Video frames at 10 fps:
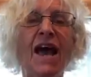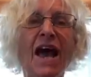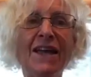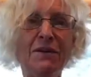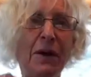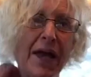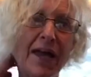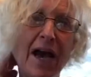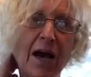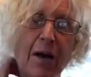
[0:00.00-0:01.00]
Anyway,
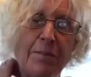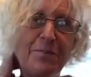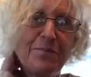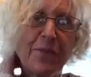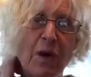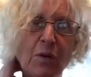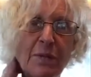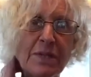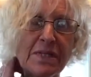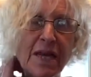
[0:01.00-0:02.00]
what I'm
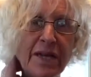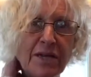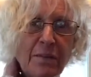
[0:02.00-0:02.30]
excited